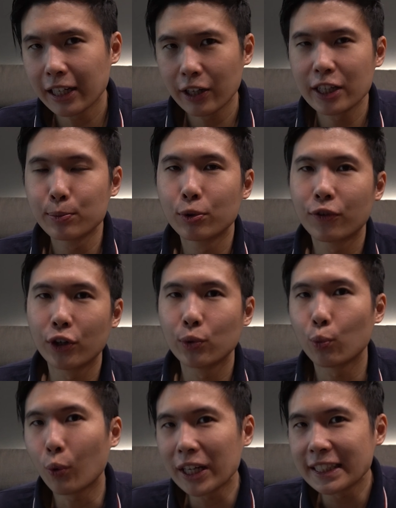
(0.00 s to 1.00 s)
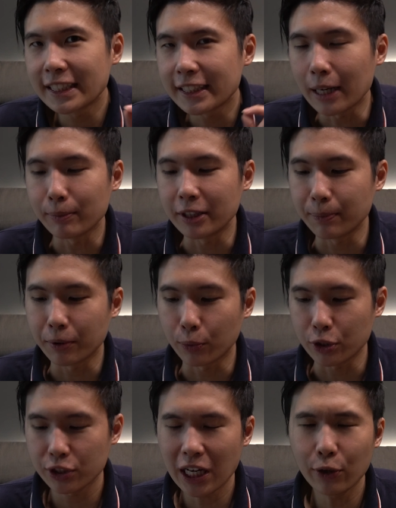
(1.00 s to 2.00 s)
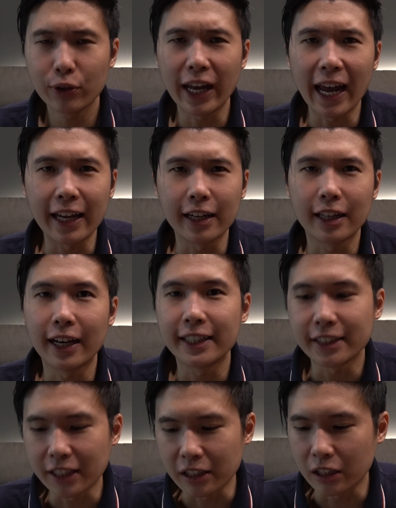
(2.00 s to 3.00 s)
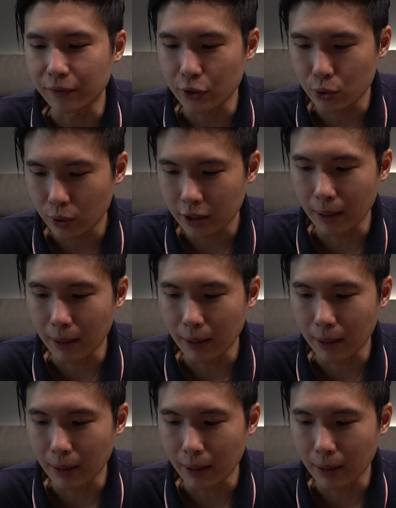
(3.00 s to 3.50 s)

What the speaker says: now let's move on one step deeper, which is how to analyze individual